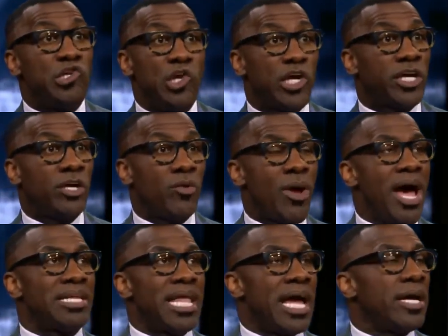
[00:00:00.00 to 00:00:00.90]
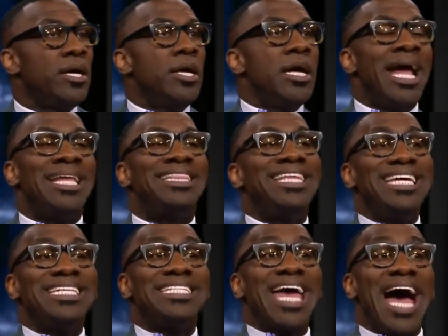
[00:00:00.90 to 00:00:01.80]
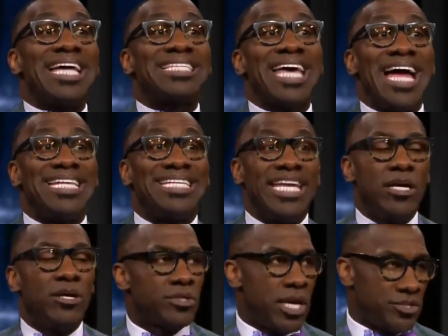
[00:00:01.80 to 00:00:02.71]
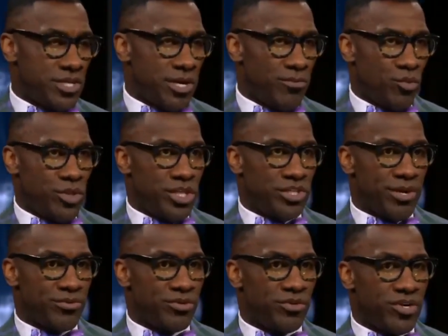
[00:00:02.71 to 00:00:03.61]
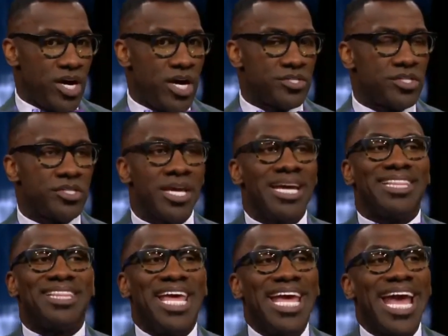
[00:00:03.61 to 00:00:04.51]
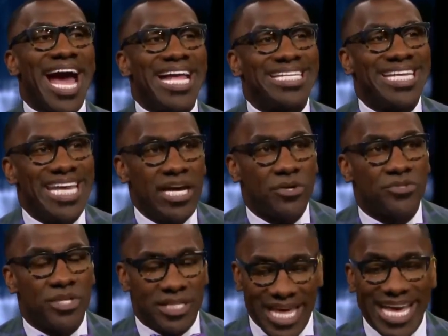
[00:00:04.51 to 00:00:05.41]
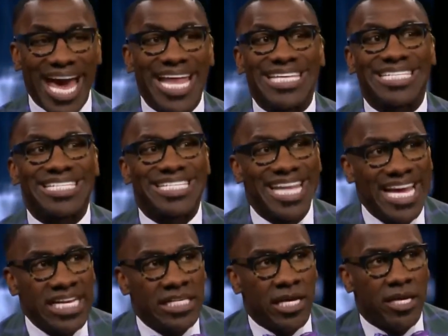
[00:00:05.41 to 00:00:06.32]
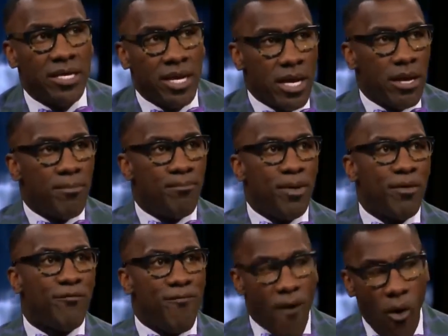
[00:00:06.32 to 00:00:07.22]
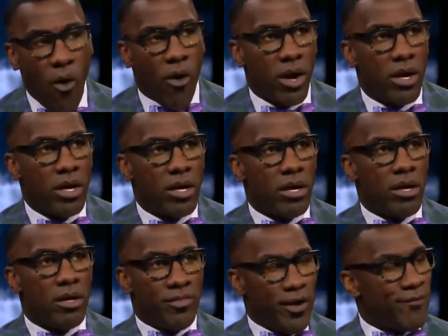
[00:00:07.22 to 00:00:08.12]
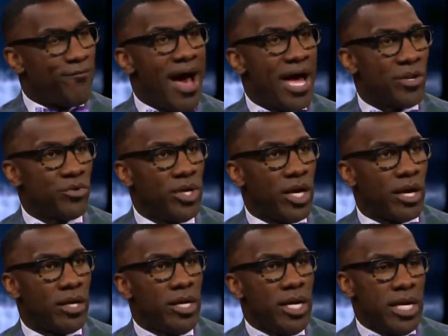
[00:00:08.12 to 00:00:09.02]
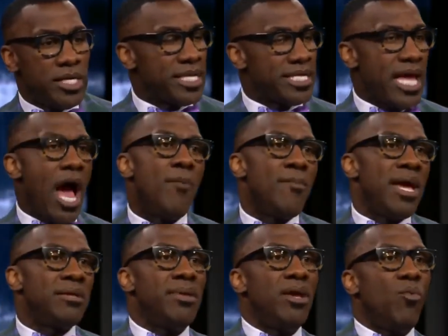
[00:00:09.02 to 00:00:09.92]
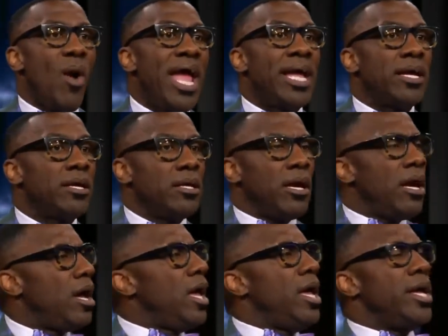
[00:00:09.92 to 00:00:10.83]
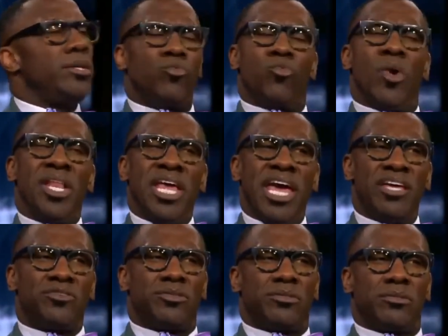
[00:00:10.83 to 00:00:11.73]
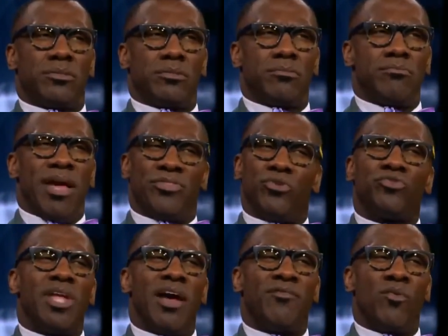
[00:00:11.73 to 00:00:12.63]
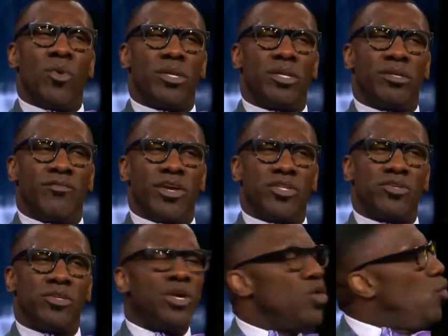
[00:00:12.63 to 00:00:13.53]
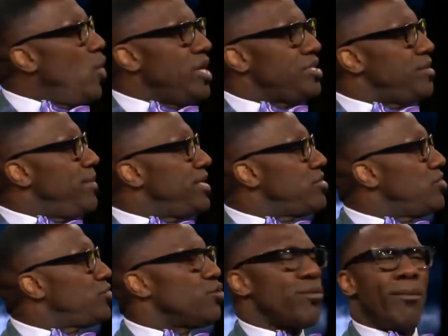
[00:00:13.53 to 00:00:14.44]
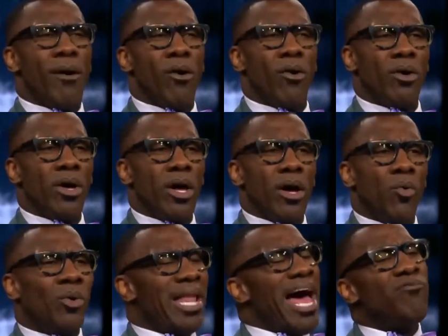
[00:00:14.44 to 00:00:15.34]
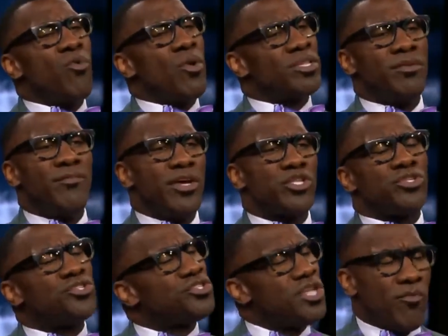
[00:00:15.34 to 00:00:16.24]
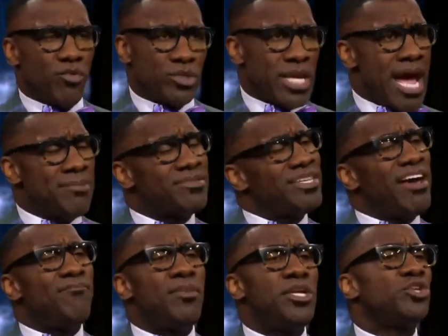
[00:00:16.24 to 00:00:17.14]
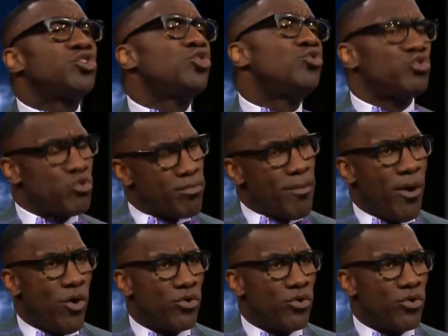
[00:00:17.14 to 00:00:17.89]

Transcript: looking around like. And these guys got deals, except with the exception of Cousins. They got deals. They got extended before their final year. He said, "Y'all make me wait." And when has Matthew Stafford won a division? When has he been to a Super Bowl? Well, I've won the division several times, and I've been to 2 Super Bowls.